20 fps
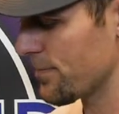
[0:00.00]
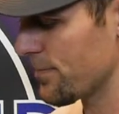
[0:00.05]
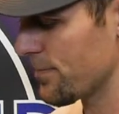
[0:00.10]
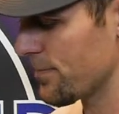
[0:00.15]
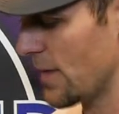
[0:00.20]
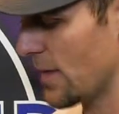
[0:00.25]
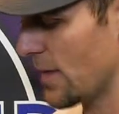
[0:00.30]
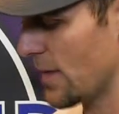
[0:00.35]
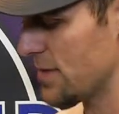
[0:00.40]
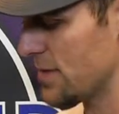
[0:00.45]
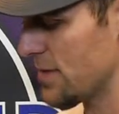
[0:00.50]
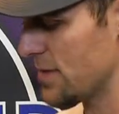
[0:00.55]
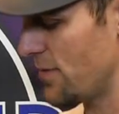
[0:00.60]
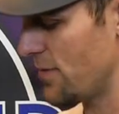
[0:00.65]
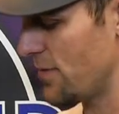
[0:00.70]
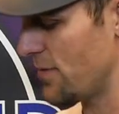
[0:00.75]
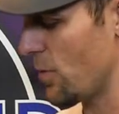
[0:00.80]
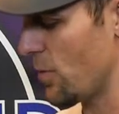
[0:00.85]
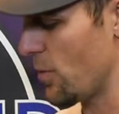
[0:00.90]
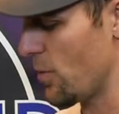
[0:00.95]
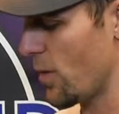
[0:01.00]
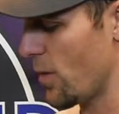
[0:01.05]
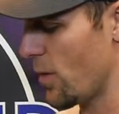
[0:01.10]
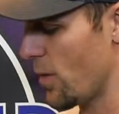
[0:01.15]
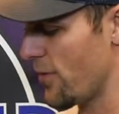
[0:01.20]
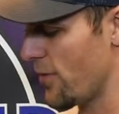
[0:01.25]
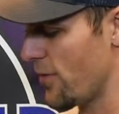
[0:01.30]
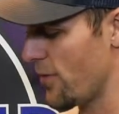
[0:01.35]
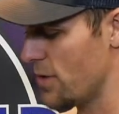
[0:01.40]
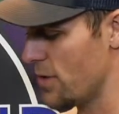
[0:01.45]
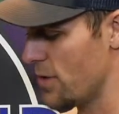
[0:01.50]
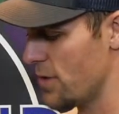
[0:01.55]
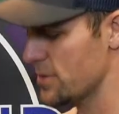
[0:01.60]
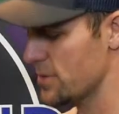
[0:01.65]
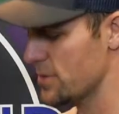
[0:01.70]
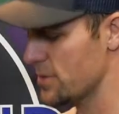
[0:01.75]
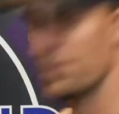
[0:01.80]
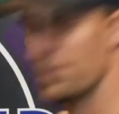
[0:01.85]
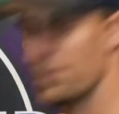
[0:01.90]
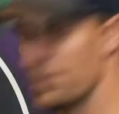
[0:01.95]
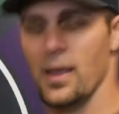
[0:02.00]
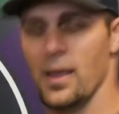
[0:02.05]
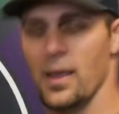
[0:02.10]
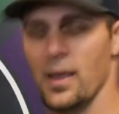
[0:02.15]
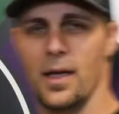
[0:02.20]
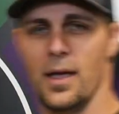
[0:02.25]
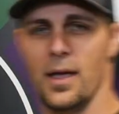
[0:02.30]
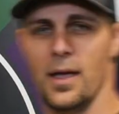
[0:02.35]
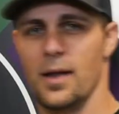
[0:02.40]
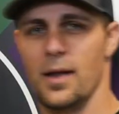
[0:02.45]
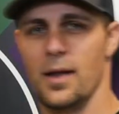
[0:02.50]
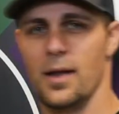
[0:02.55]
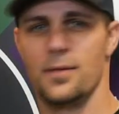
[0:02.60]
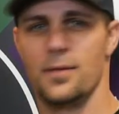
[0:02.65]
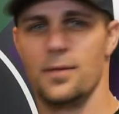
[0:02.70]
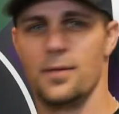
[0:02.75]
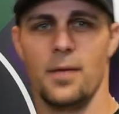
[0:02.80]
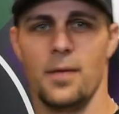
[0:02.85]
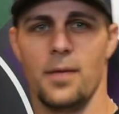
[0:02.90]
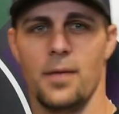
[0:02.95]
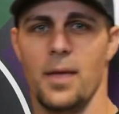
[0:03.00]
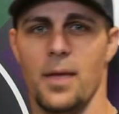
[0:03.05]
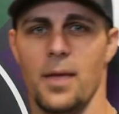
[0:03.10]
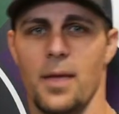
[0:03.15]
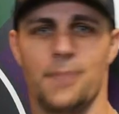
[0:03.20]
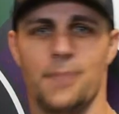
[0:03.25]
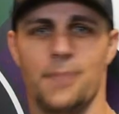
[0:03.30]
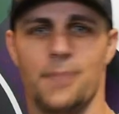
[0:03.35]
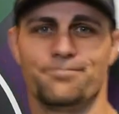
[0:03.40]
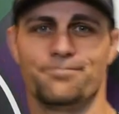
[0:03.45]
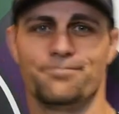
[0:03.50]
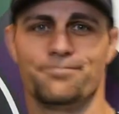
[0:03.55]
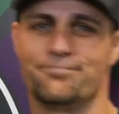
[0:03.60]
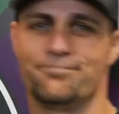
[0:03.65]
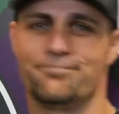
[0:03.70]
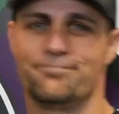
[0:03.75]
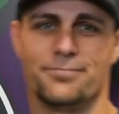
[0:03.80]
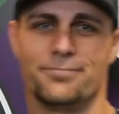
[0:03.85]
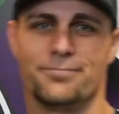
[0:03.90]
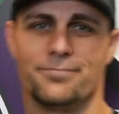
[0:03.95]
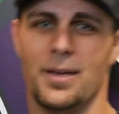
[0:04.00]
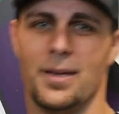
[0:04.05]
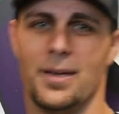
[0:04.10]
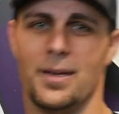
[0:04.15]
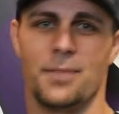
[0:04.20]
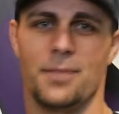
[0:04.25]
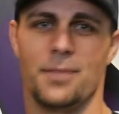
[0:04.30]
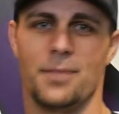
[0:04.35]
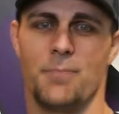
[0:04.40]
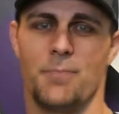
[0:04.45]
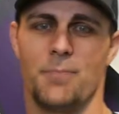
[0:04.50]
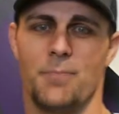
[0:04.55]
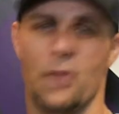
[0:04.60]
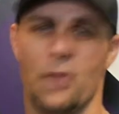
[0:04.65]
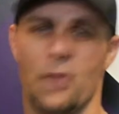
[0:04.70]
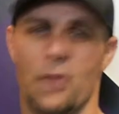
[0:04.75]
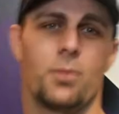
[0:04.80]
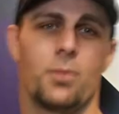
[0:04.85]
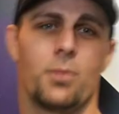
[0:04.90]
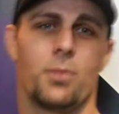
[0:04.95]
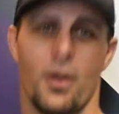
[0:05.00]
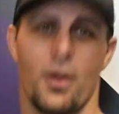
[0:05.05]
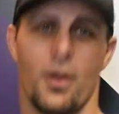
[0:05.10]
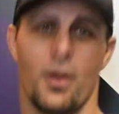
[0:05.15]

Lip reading: it's February 1st and I'm at Bannerwood Park